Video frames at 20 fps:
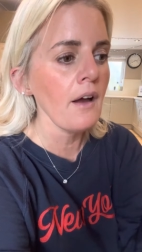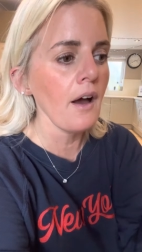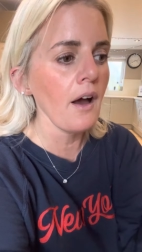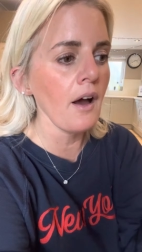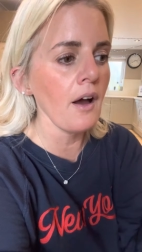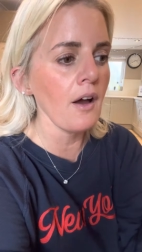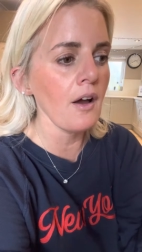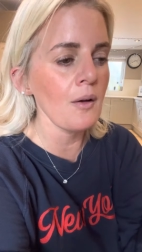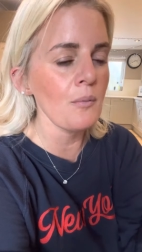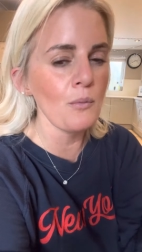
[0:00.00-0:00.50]

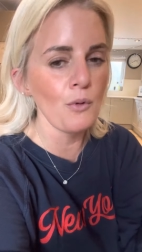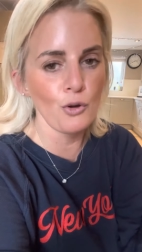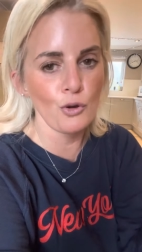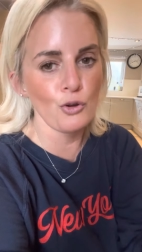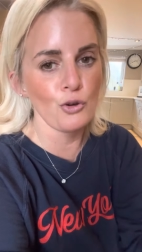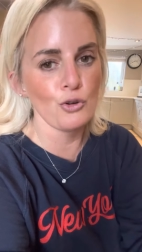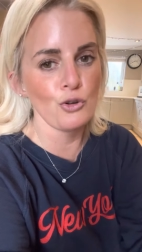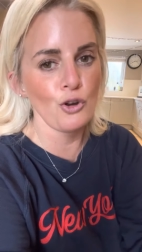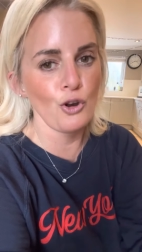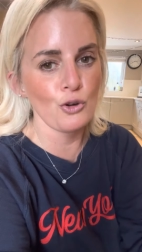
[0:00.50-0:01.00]
um,
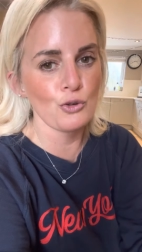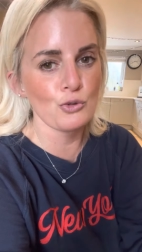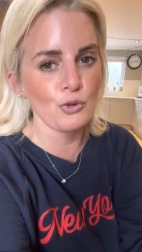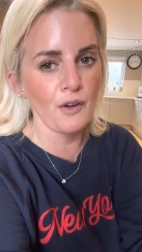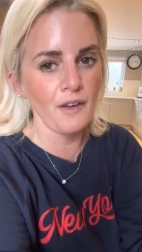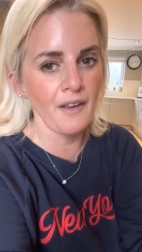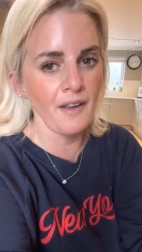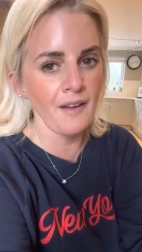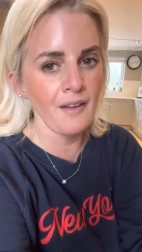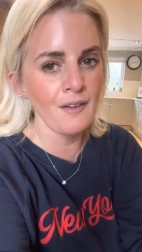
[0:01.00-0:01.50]
no
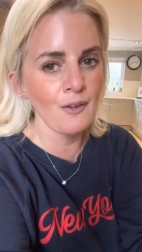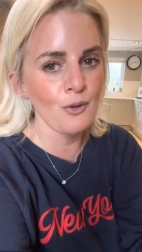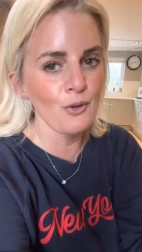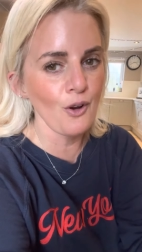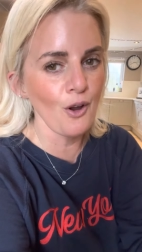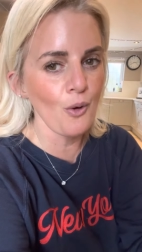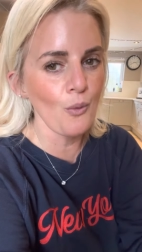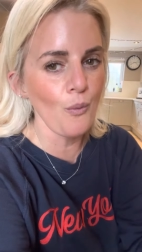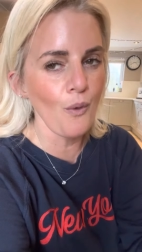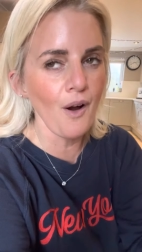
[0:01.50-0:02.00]
drinking,
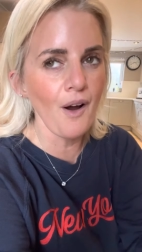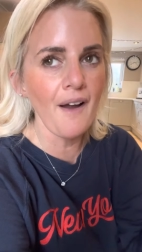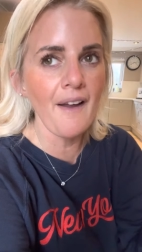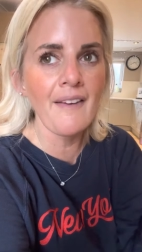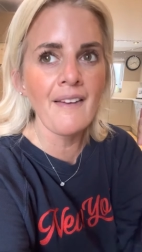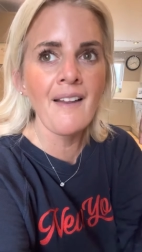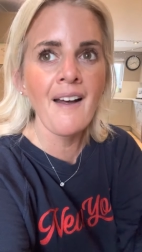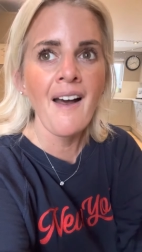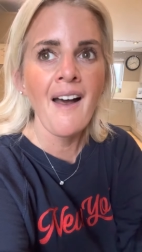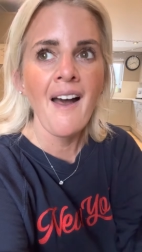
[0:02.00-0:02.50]
no
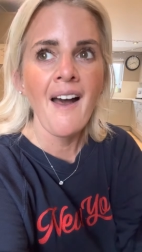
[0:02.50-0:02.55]
wine,